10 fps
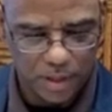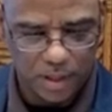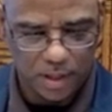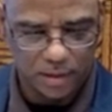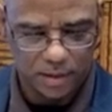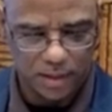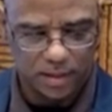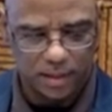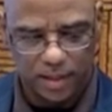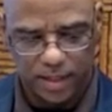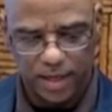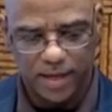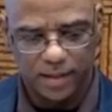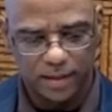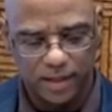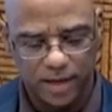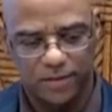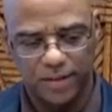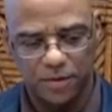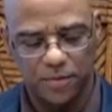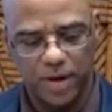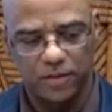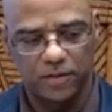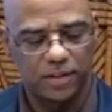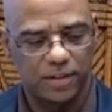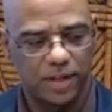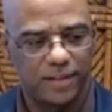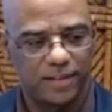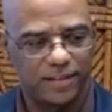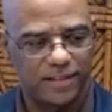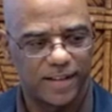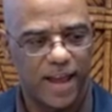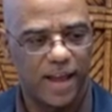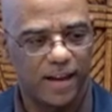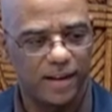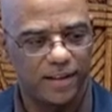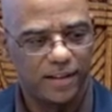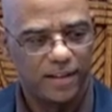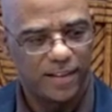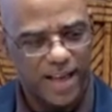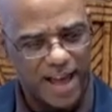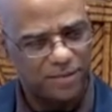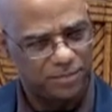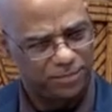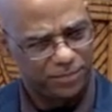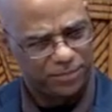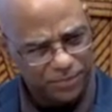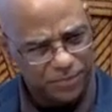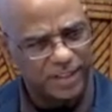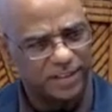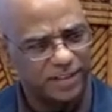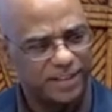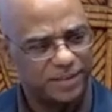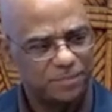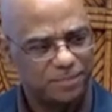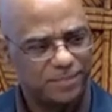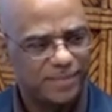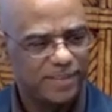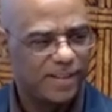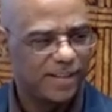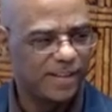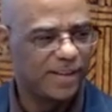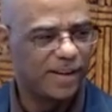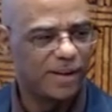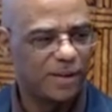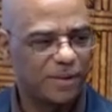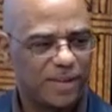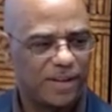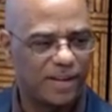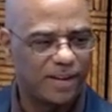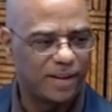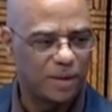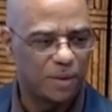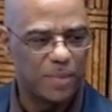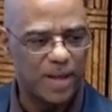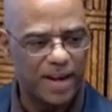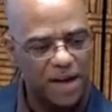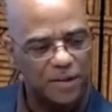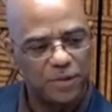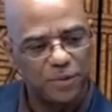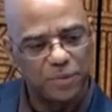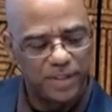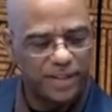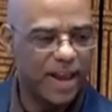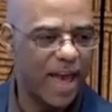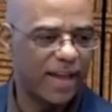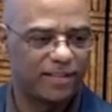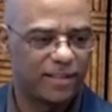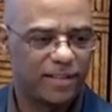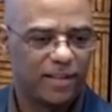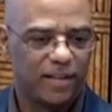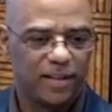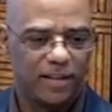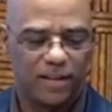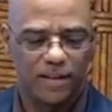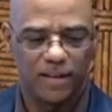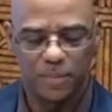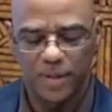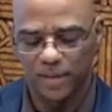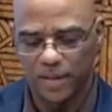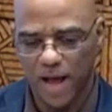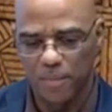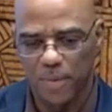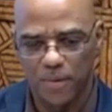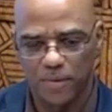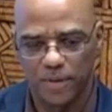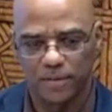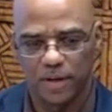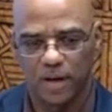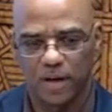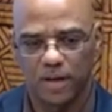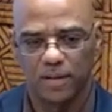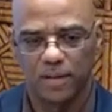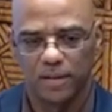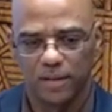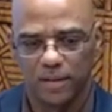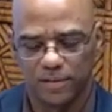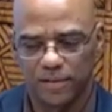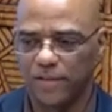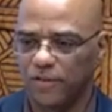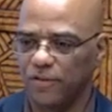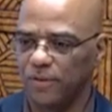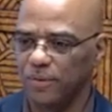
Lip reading: to get the next generation to understand that feeling, you know, and how do you connect? And libraries are essential